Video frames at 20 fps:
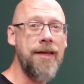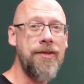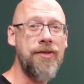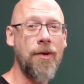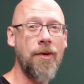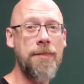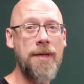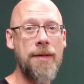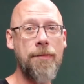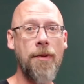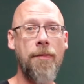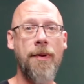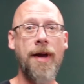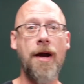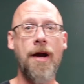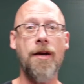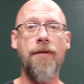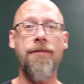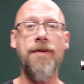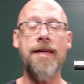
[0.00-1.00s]
So be
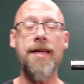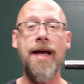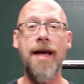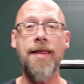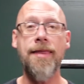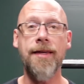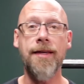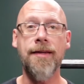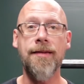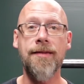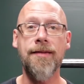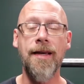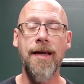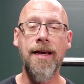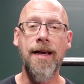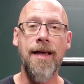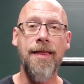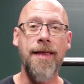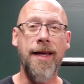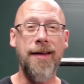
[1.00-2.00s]
prepared if you get this,
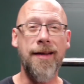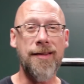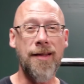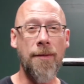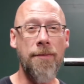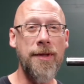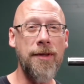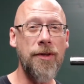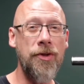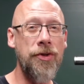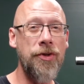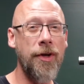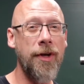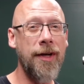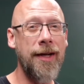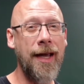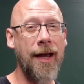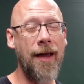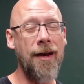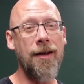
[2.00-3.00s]
that it's something that you're
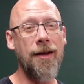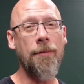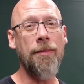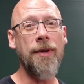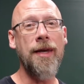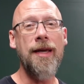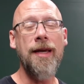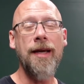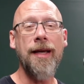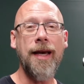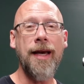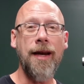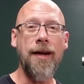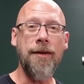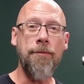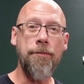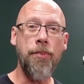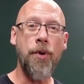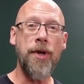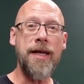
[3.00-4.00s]
going to end up kind
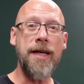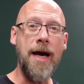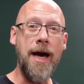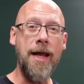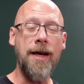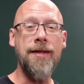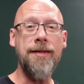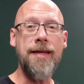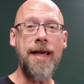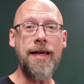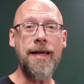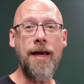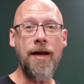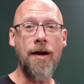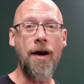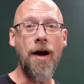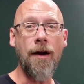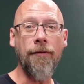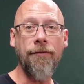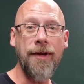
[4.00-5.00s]
of putting on and taking
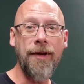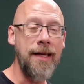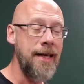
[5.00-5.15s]
off.